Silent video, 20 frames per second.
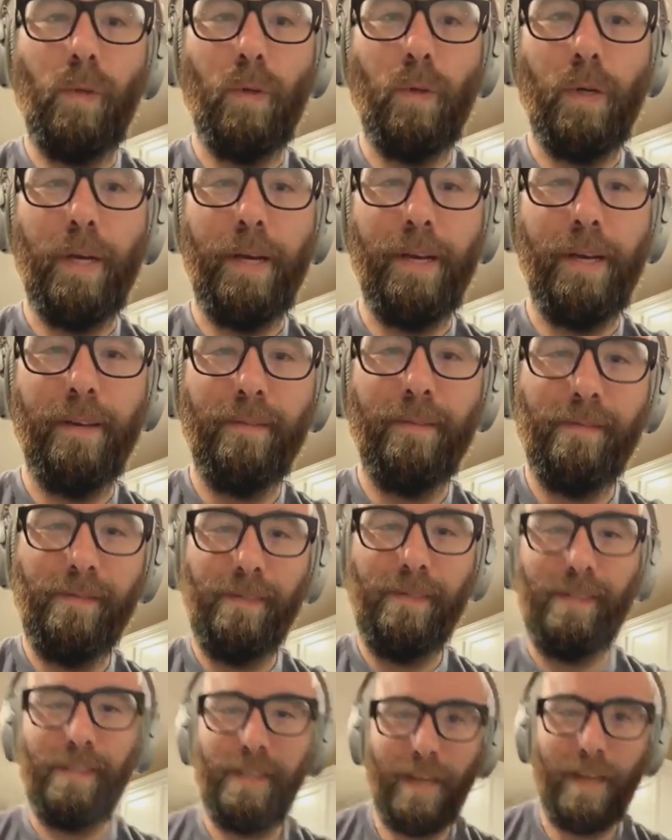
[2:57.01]
Okay.
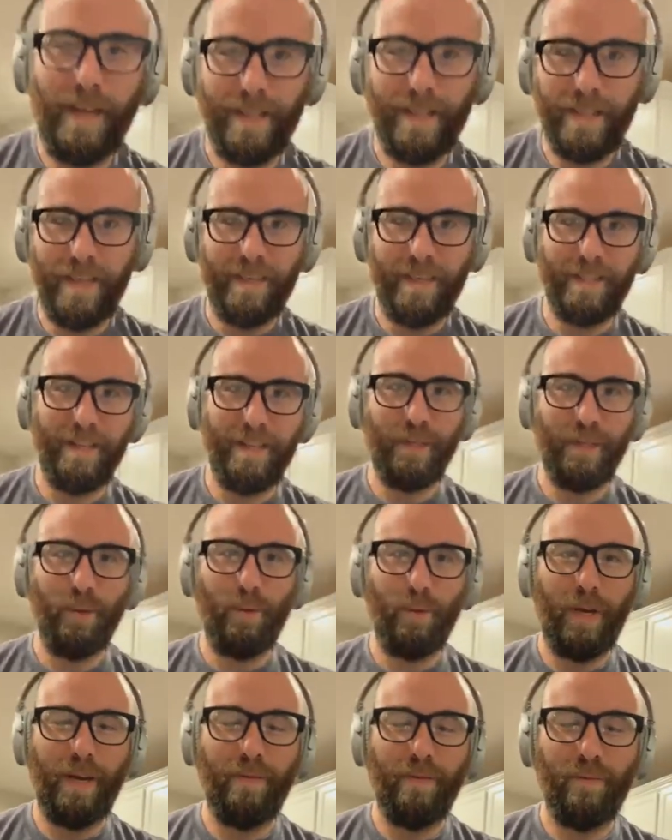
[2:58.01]
I think that's
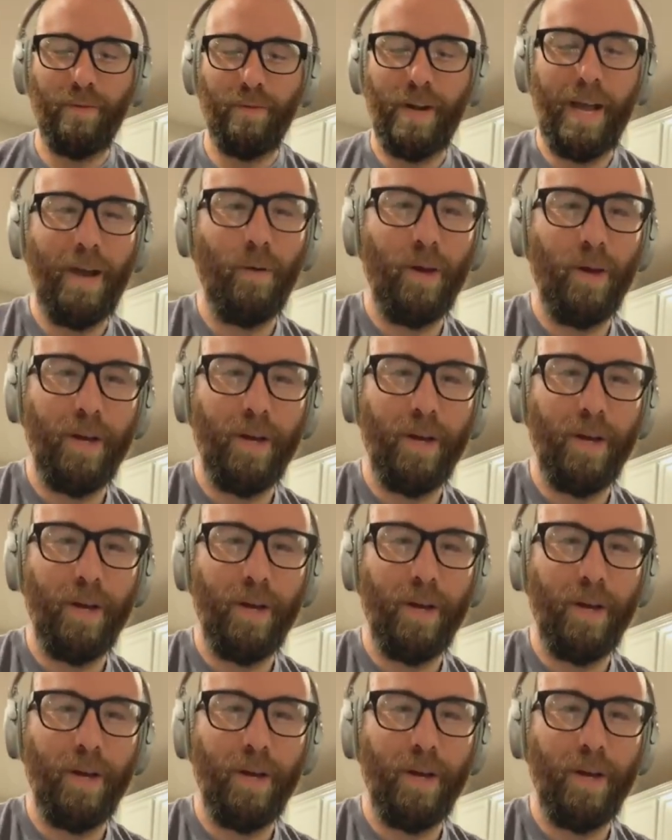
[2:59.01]
okay for now.